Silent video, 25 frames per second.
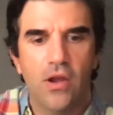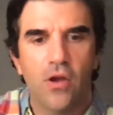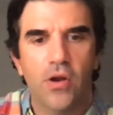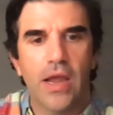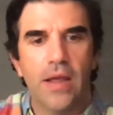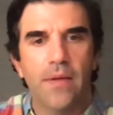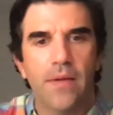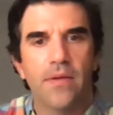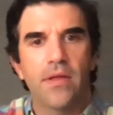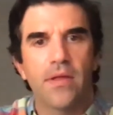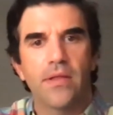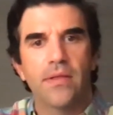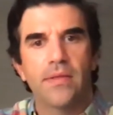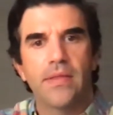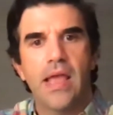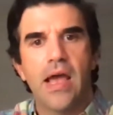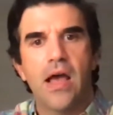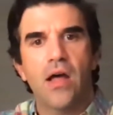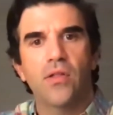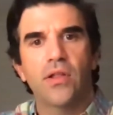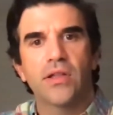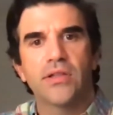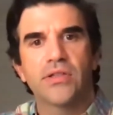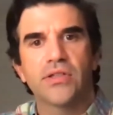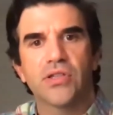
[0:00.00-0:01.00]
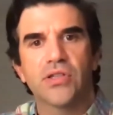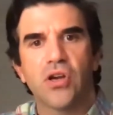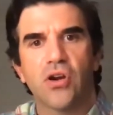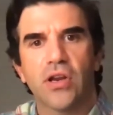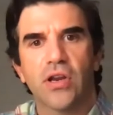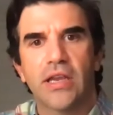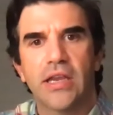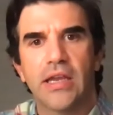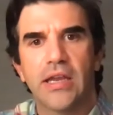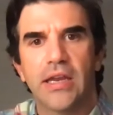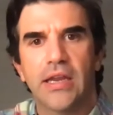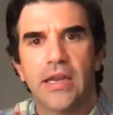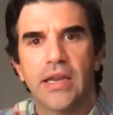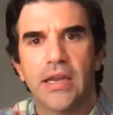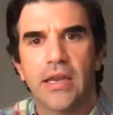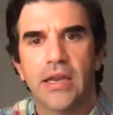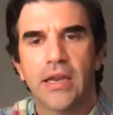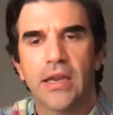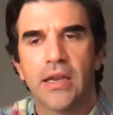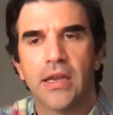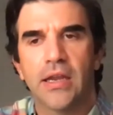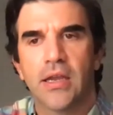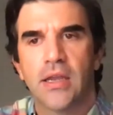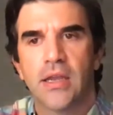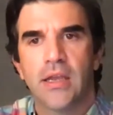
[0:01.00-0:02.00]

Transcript: Okay, now let's start getting